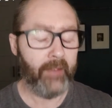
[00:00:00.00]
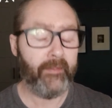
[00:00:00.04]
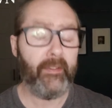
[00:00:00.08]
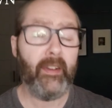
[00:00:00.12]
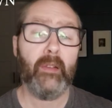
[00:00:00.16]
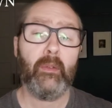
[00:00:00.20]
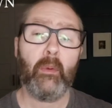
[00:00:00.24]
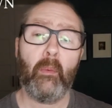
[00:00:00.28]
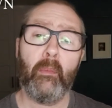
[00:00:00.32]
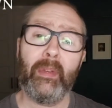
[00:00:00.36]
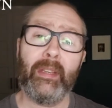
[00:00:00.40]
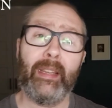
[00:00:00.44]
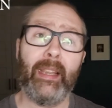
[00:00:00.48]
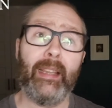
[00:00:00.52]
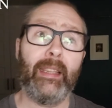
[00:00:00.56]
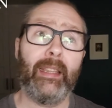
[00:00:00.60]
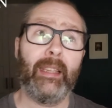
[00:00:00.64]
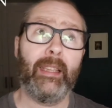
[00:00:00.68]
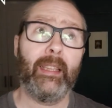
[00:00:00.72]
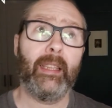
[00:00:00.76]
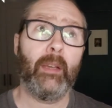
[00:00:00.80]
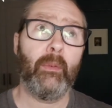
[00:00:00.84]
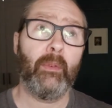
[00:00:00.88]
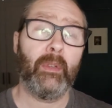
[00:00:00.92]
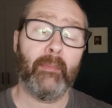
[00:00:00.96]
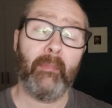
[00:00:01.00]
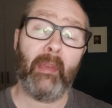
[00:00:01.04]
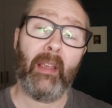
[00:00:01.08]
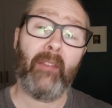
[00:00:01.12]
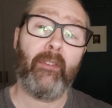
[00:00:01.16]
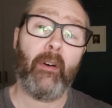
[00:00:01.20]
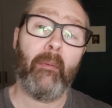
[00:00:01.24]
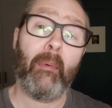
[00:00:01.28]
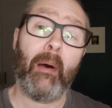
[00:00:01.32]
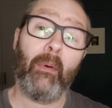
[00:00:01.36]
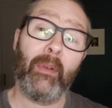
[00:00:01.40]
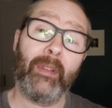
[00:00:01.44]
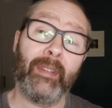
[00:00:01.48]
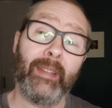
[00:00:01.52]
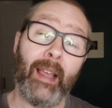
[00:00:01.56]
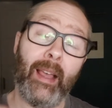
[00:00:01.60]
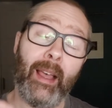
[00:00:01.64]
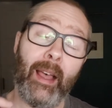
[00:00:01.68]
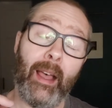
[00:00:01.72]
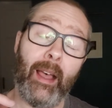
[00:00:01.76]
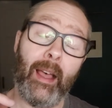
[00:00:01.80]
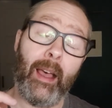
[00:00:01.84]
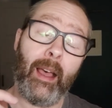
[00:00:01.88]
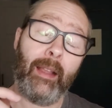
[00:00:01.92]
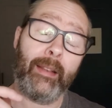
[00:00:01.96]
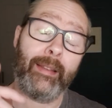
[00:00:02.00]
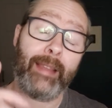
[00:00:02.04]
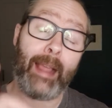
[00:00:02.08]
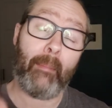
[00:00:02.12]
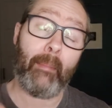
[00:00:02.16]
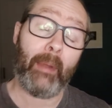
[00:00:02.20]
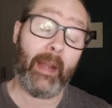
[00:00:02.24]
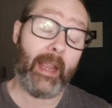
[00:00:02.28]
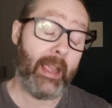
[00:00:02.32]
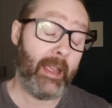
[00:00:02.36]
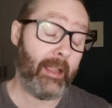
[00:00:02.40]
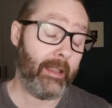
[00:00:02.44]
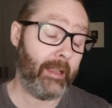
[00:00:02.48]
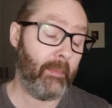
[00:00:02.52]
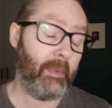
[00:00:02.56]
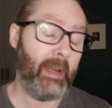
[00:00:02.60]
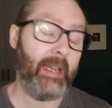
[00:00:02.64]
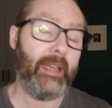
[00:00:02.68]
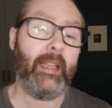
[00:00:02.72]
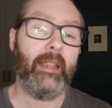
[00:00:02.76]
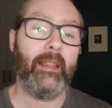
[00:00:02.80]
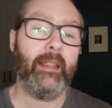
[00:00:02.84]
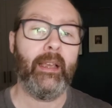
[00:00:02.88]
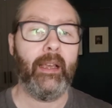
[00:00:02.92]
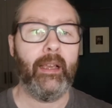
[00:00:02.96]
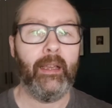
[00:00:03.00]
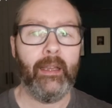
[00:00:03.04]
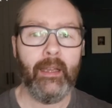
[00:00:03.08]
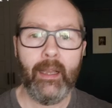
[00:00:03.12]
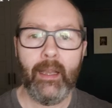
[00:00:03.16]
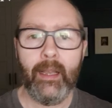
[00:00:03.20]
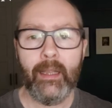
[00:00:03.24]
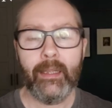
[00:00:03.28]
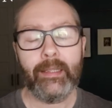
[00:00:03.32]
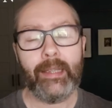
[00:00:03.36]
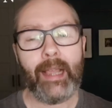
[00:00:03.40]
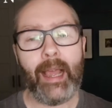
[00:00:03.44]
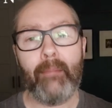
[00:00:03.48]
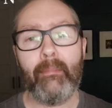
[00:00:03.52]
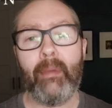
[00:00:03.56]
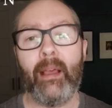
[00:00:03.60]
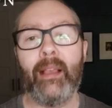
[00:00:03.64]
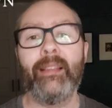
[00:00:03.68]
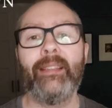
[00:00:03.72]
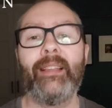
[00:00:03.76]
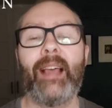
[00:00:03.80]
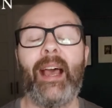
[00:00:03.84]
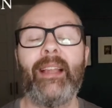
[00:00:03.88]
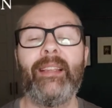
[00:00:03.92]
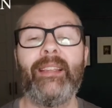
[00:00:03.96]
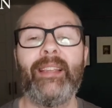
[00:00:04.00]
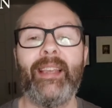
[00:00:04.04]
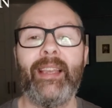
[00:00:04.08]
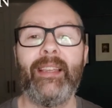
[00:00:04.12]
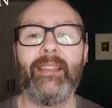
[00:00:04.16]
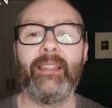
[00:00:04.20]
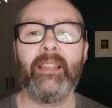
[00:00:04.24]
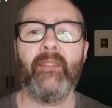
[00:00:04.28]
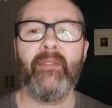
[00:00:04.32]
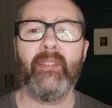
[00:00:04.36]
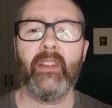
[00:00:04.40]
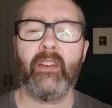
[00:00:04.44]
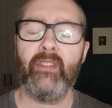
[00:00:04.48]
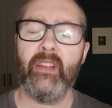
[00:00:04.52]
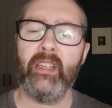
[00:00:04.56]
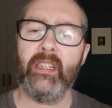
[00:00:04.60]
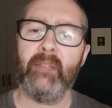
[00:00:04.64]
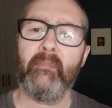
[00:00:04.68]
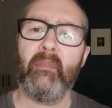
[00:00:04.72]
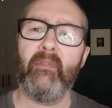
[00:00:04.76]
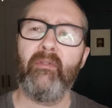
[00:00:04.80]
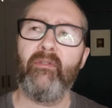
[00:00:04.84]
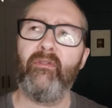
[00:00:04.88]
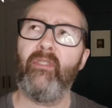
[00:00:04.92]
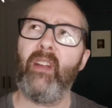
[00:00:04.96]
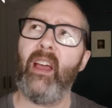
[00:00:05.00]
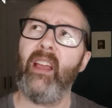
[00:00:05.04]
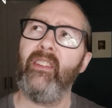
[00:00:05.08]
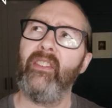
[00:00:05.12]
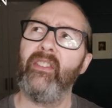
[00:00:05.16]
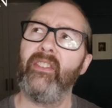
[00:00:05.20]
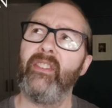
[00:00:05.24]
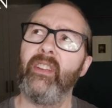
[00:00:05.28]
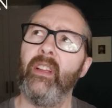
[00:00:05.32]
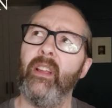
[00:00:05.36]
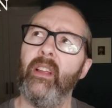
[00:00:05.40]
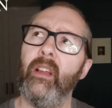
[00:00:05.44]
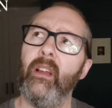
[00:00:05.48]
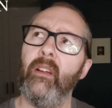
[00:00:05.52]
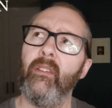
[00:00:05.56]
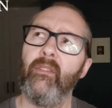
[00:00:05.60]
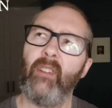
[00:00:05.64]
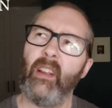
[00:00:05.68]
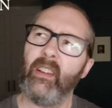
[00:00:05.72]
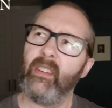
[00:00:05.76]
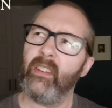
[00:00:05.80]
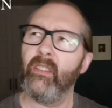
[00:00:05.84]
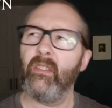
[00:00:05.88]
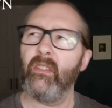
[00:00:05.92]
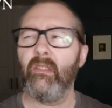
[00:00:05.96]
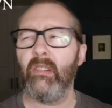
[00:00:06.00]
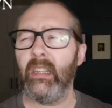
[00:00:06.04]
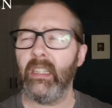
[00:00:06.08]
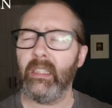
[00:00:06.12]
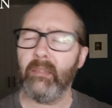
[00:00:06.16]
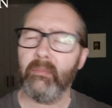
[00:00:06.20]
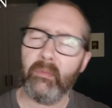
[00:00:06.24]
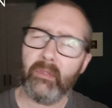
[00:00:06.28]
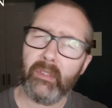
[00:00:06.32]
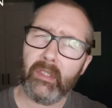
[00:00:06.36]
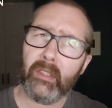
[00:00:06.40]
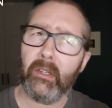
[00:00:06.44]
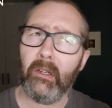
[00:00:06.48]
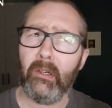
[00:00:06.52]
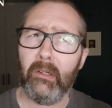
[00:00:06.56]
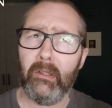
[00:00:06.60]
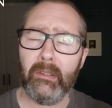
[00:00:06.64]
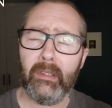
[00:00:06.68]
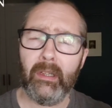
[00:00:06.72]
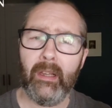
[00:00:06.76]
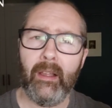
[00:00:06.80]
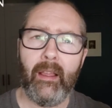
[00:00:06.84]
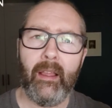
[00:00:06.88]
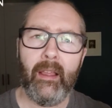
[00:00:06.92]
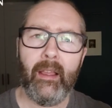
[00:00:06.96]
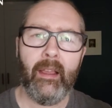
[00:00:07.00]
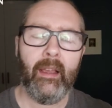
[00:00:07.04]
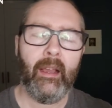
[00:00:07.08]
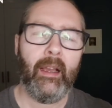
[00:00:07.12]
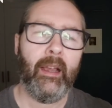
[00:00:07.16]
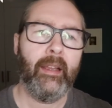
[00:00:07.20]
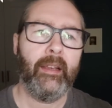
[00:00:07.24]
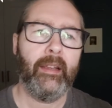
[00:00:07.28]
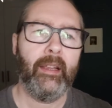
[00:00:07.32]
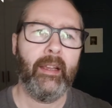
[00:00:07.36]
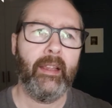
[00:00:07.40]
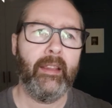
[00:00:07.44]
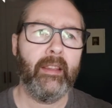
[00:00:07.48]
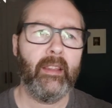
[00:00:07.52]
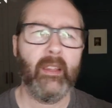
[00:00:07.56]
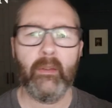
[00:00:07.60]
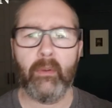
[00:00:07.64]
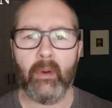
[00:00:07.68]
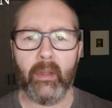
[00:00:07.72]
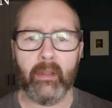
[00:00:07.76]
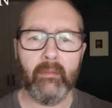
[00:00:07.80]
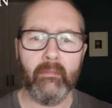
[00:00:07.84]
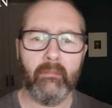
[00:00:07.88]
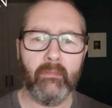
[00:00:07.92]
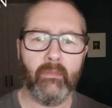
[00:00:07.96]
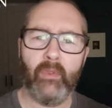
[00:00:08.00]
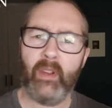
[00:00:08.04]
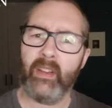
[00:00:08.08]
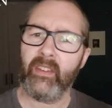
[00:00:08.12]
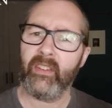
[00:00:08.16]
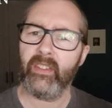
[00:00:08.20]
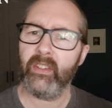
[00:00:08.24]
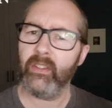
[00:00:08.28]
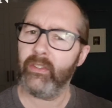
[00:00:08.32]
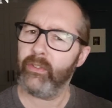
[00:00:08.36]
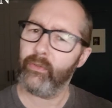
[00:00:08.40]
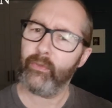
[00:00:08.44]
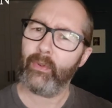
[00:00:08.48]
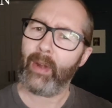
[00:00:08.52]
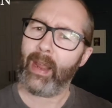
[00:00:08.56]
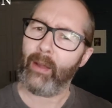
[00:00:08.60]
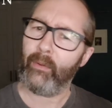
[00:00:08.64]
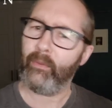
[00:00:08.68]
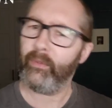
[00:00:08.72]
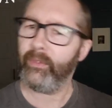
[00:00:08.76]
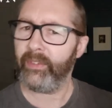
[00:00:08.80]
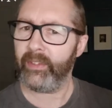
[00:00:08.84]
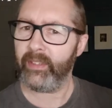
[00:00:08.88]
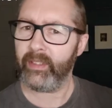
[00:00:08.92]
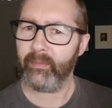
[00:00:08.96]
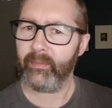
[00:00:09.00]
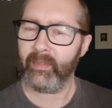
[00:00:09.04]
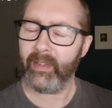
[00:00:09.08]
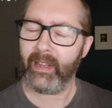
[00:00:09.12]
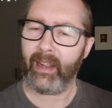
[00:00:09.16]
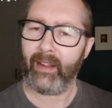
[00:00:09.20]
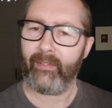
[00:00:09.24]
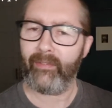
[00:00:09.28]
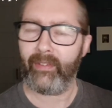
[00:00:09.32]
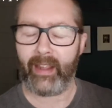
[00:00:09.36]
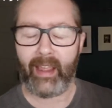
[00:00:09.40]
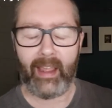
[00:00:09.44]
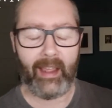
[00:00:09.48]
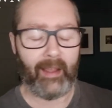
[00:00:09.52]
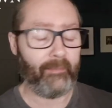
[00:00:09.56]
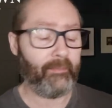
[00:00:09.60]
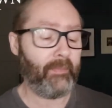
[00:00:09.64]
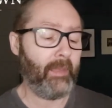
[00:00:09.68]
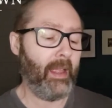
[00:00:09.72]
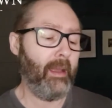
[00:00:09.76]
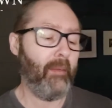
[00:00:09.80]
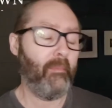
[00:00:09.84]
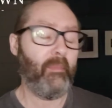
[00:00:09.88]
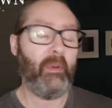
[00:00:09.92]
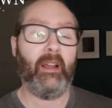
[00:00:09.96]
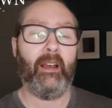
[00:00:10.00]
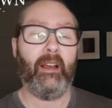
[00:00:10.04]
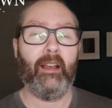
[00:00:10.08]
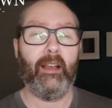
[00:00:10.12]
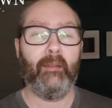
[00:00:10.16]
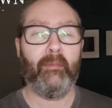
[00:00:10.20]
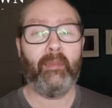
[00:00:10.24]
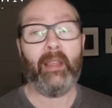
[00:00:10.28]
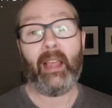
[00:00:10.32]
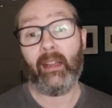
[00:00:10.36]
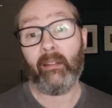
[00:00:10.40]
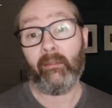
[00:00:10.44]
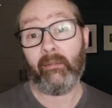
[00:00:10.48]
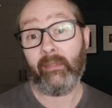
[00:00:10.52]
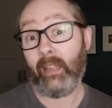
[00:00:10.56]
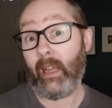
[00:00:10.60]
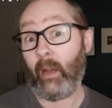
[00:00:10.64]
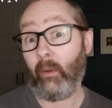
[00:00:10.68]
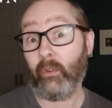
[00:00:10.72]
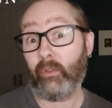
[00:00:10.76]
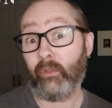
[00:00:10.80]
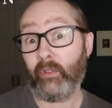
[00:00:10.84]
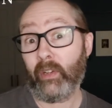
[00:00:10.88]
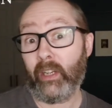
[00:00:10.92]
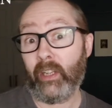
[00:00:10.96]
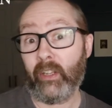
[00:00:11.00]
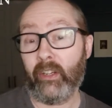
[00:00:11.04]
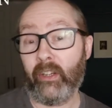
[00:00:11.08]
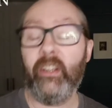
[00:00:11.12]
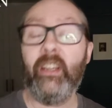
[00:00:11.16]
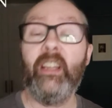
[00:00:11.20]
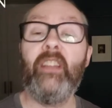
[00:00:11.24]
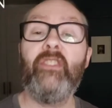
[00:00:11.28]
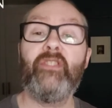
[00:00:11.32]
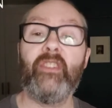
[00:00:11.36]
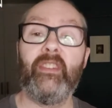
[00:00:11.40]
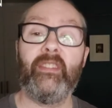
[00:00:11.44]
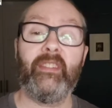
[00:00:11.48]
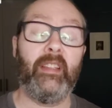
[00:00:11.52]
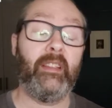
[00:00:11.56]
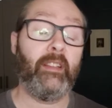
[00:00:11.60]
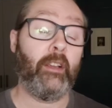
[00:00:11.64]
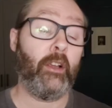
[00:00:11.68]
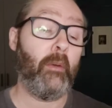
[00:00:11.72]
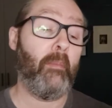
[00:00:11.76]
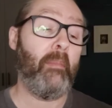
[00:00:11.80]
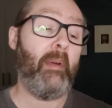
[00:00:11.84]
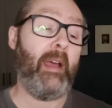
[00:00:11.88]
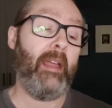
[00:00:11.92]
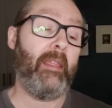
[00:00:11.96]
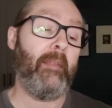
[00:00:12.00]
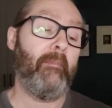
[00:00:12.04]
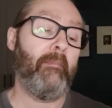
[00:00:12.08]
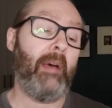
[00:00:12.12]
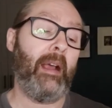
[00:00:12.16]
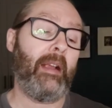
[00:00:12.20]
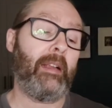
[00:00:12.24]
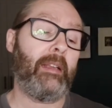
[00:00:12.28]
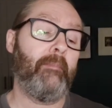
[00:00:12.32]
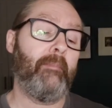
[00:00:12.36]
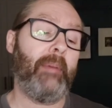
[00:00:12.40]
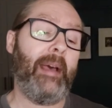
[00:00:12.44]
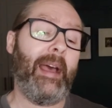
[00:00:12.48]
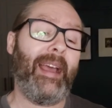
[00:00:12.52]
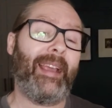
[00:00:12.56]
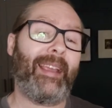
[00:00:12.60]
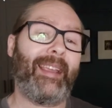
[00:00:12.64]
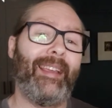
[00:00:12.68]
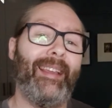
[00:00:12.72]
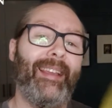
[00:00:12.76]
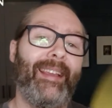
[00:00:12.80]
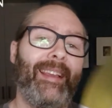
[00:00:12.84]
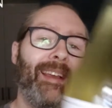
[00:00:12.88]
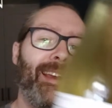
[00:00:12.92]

First one we did that was a big format was Dabernet. Then we did the side by side tasting of the crisp and fresh and crisp, was it called? And the other one, rich and round or something, I forget. But yeah, that was really good. Interesting to compare them back to back.